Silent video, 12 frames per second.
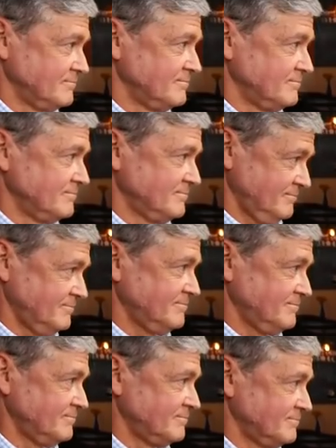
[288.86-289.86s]

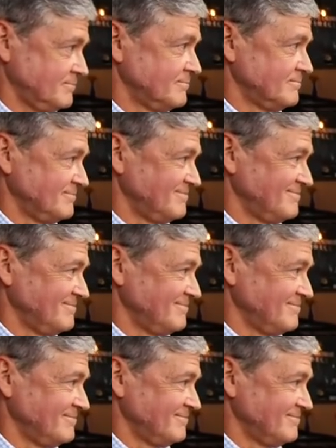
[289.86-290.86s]

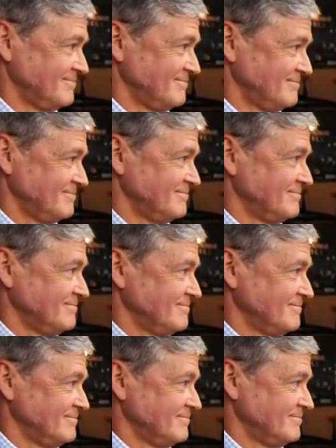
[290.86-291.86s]

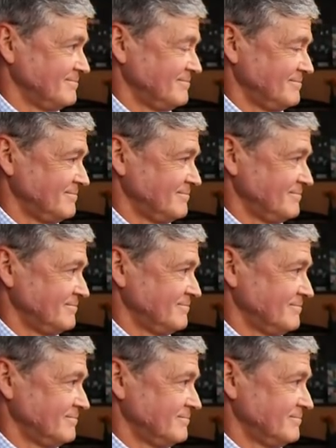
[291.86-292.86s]
[no speech]